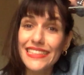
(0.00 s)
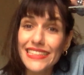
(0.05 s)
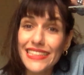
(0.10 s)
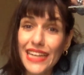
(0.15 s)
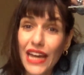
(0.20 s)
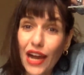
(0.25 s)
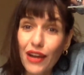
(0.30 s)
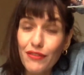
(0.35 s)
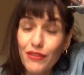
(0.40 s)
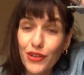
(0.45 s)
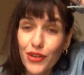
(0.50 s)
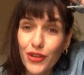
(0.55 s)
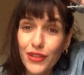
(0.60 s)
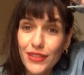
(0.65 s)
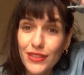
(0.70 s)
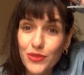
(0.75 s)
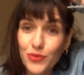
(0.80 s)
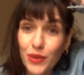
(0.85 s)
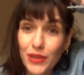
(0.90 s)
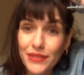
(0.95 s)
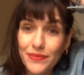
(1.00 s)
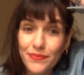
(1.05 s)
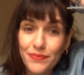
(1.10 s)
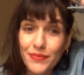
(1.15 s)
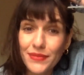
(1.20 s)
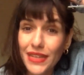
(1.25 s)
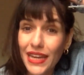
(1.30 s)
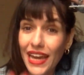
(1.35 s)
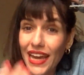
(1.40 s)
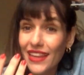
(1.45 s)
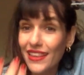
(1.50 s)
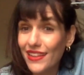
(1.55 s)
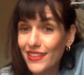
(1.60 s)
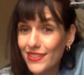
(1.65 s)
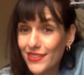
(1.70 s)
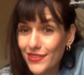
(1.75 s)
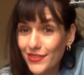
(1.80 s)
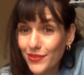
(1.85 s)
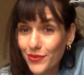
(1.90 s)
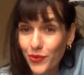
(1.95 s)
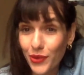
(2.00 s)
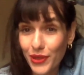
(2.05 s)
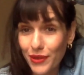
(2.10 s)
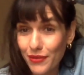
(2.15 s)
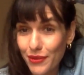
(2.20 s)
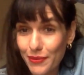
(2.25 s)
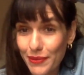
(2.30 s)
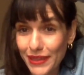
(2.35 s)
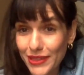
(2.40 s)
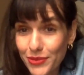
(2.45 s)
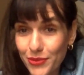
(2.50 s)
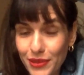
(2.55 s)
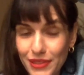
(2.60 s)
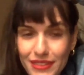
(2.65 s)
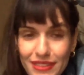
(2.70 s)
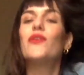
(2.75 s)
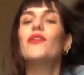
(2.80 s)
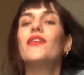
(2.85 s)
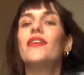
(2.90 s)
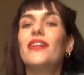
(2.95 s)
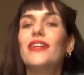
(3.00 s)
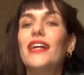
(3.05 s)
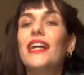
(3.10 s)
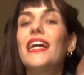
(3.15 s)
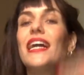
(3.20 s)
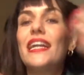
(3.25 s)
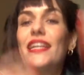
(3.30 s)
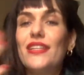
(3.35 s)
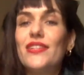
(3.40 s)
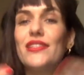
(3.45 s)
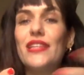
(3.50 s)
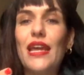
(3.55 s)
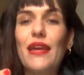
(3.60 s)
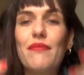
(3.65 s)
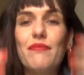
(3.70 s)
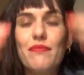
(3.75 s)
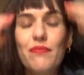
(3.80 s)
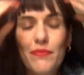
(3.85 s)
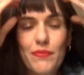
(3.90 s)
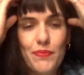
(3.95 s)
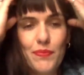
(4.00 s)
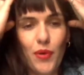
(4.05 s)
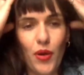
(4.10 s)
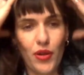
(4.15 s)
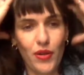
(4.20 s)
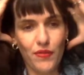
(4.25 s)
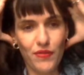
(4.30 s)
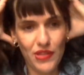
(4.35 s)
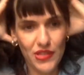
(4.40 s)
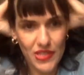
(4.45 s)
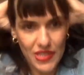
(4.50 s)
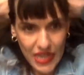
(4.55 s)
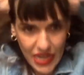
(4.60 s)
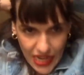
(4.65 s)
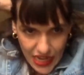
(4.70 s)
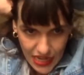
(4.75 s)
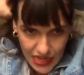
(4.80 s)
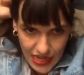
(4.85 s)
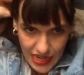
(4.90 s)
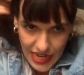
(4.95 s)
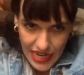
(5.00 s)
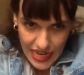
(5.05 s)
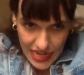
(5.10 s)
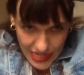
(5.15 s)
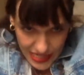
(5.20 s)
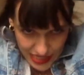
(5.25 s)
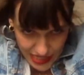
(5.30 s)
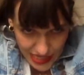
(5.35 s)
I forgot this one, and this is one of the best ones. In the same part of the scene, he says,